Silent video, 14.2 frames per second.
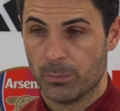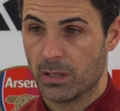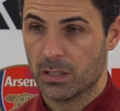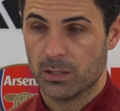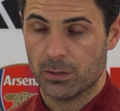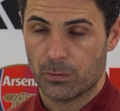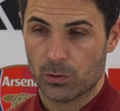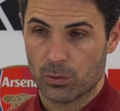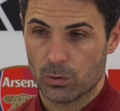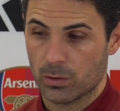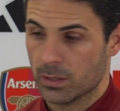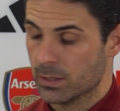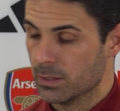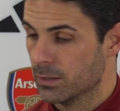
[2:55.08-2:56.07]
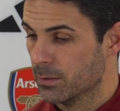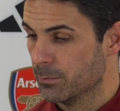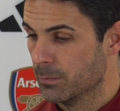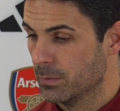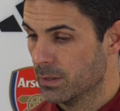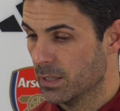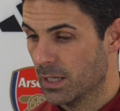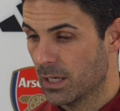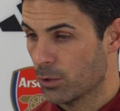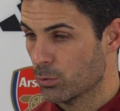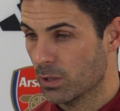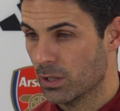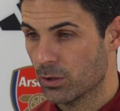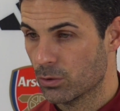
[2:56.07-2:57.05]
Very difficult. They are a
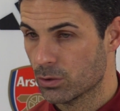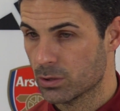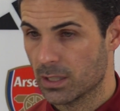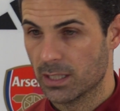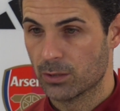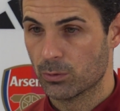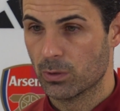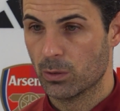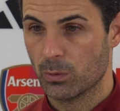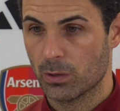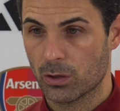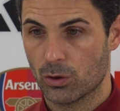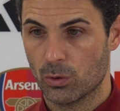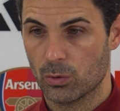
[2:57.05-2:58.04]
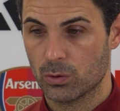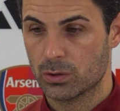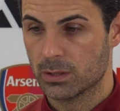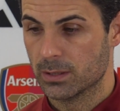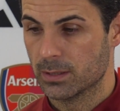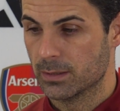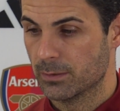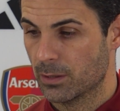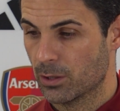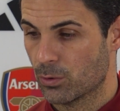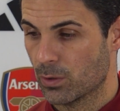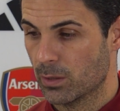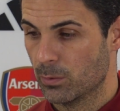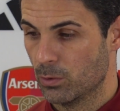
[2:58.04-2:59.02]
really good side, really well coached.
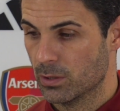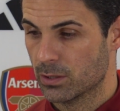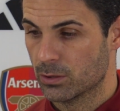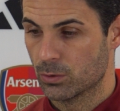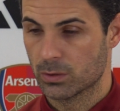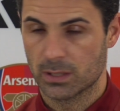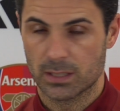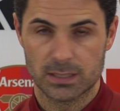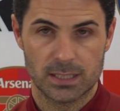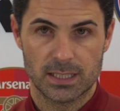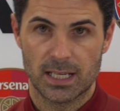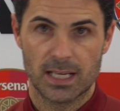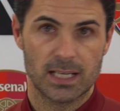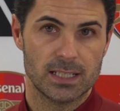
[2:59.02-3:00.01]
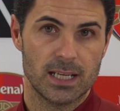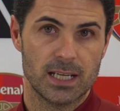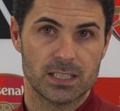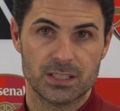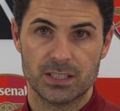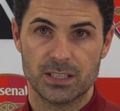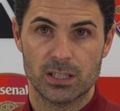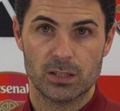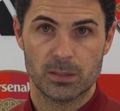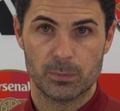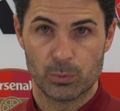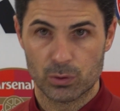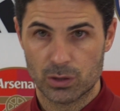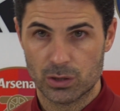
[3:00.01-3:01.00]
Incredible the success that I had last year, the
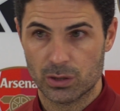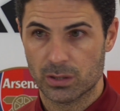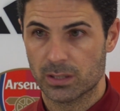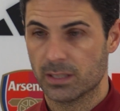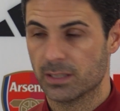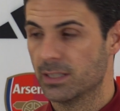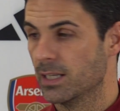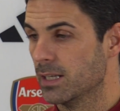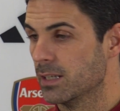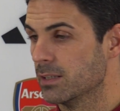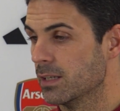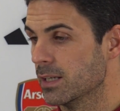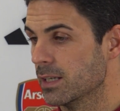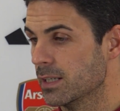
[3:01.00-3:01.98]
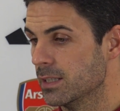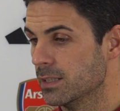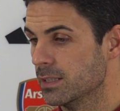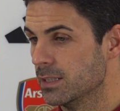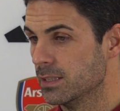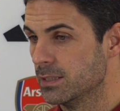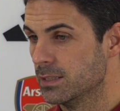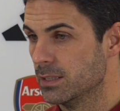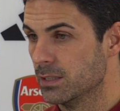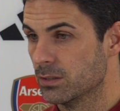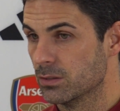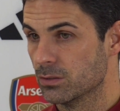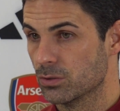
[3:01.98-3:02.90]
position that they are again this season.